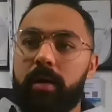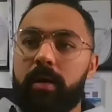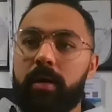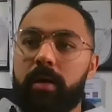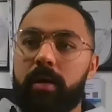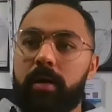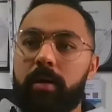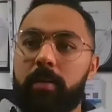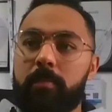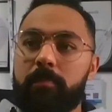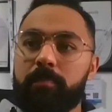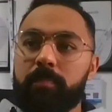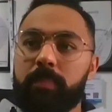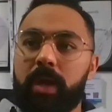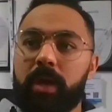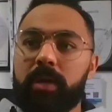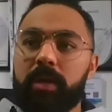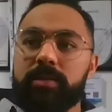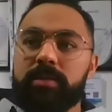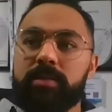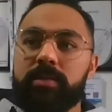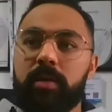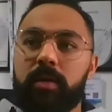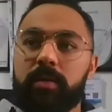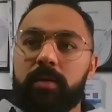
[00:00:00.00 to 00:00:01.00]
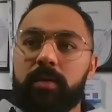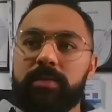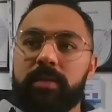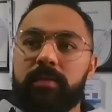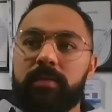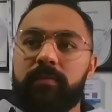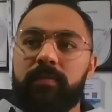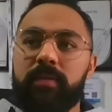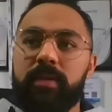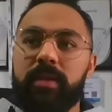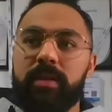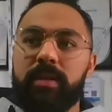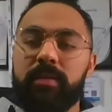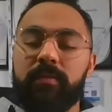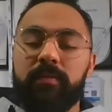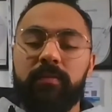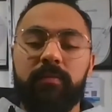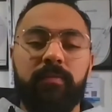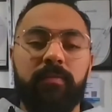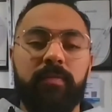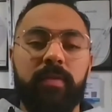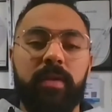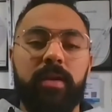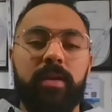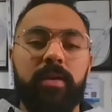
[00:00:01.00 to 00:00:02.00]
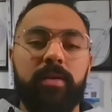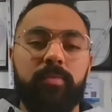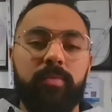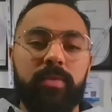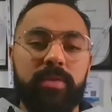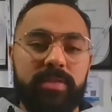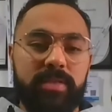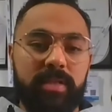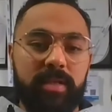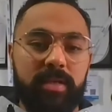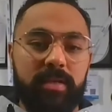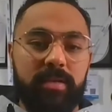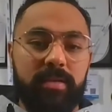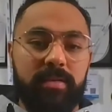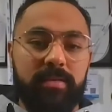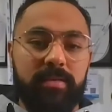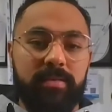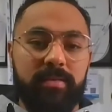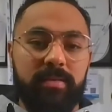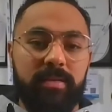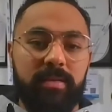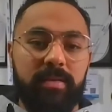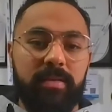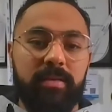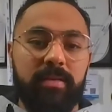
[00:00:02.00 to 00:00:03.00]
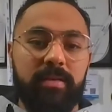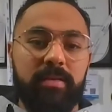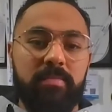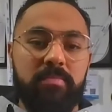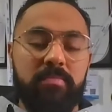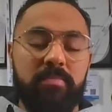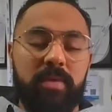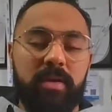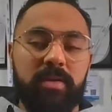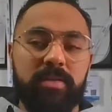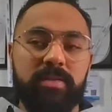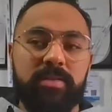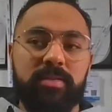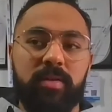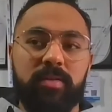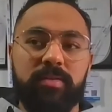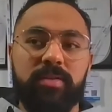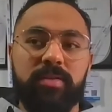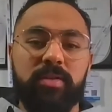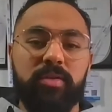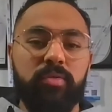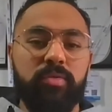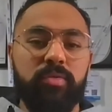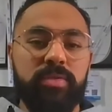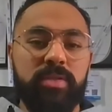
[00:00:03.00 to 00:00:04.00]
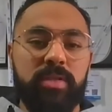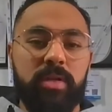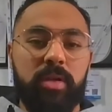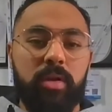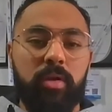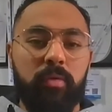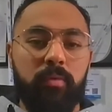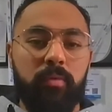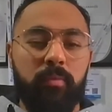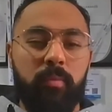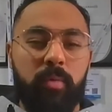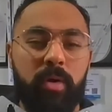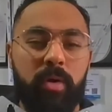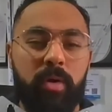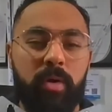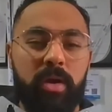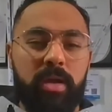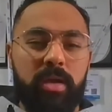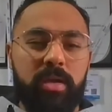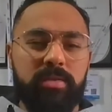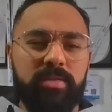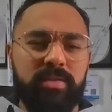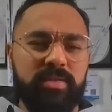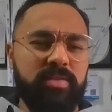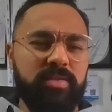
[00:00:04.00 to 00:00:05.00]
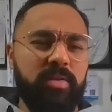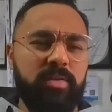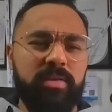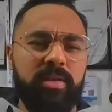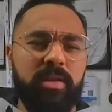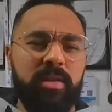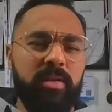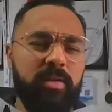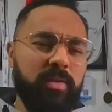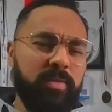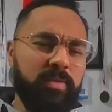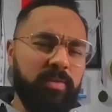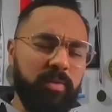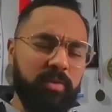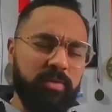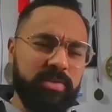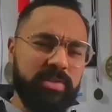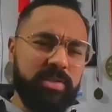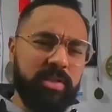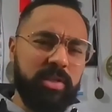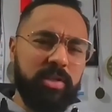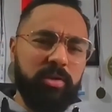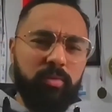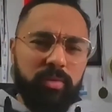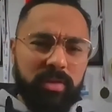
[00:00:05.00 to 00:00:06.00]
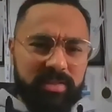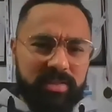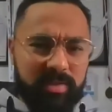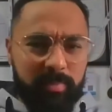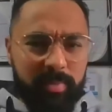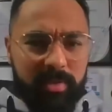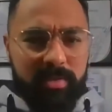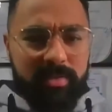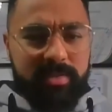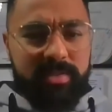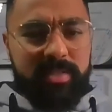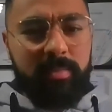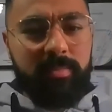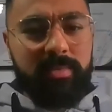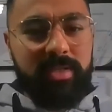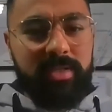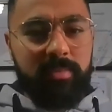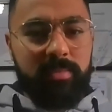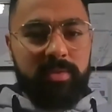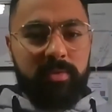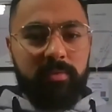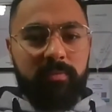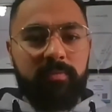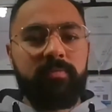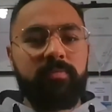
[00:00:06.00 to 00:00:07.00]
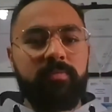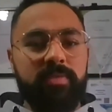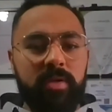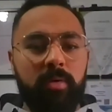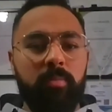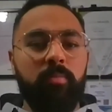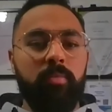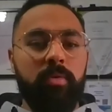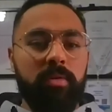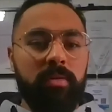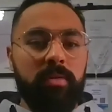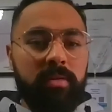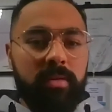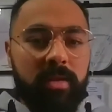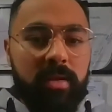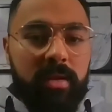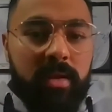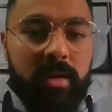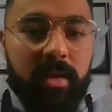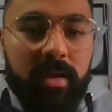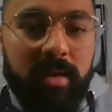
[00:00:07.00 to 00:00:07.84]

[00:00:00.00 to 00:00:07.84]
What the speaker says: I started feeling very sick. I started losing a lot of weight. I started getting thirsty. You know, the typical symptoms of someone